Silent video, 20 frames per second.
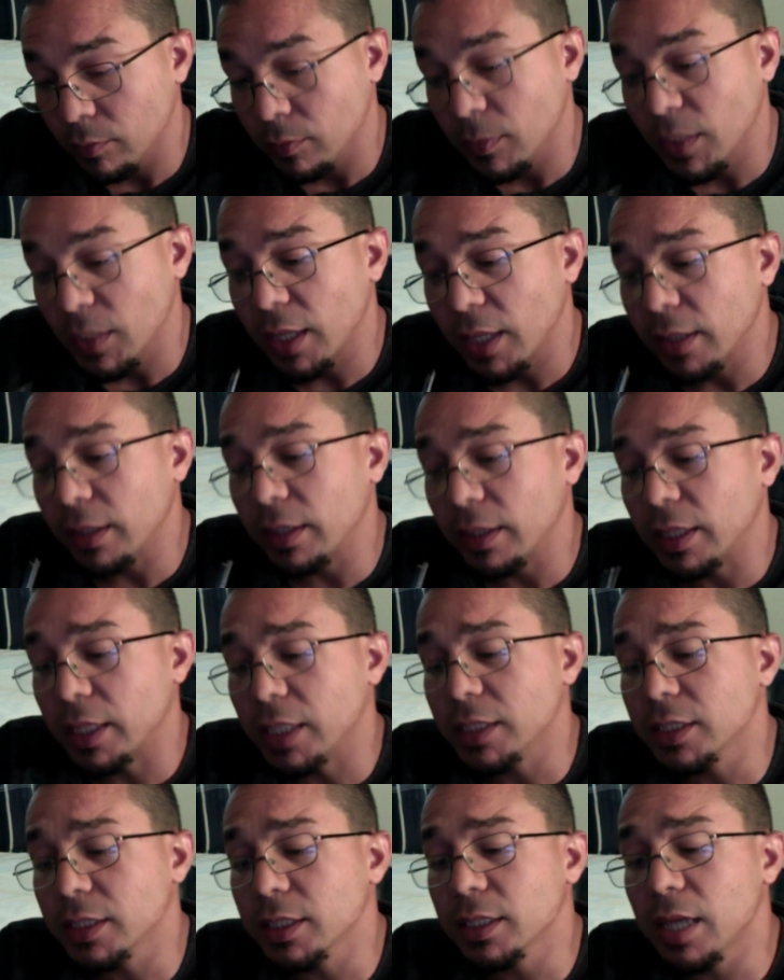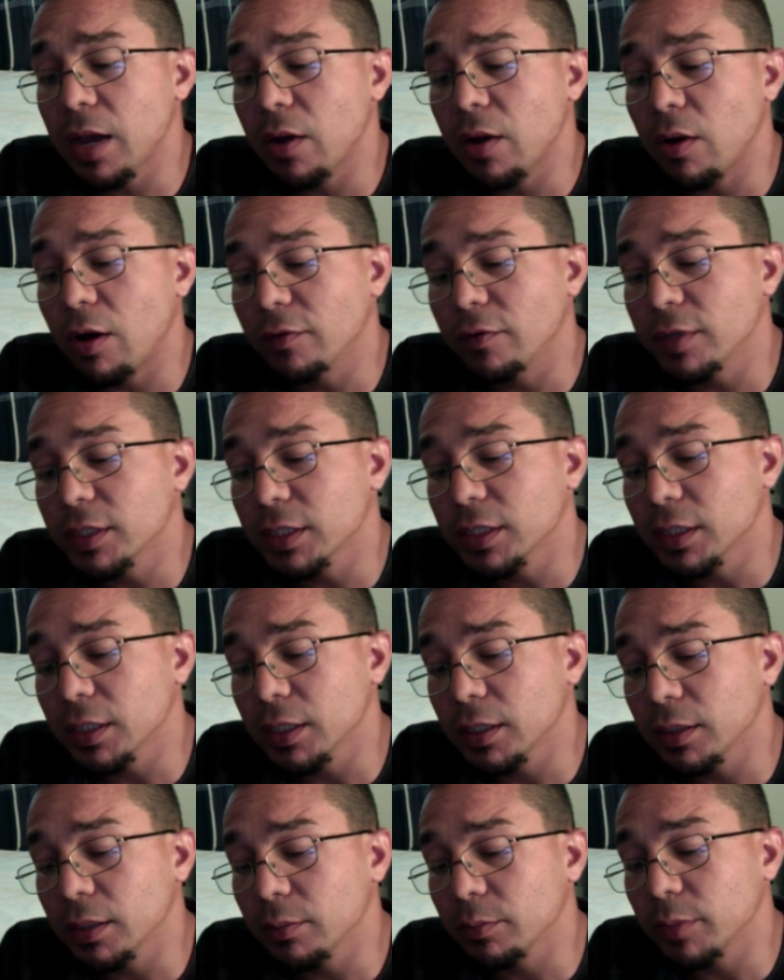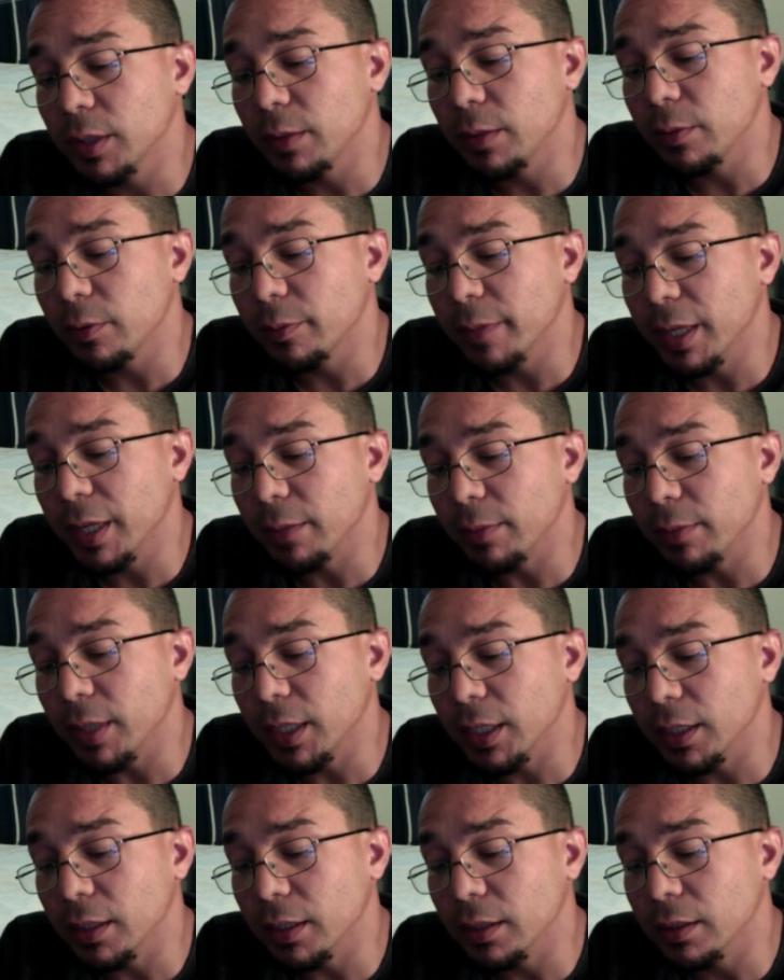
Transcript: And this is how obviously people make money.